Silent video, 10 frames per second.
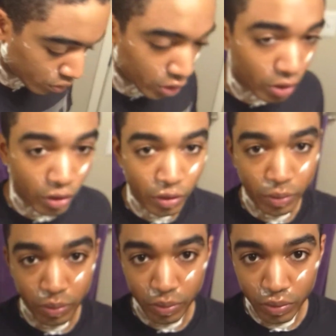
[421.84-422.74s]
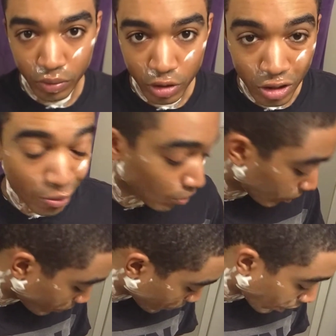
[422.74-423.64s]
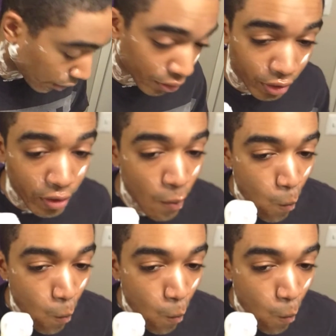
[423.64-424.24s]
Okay, still plenty of lather in here.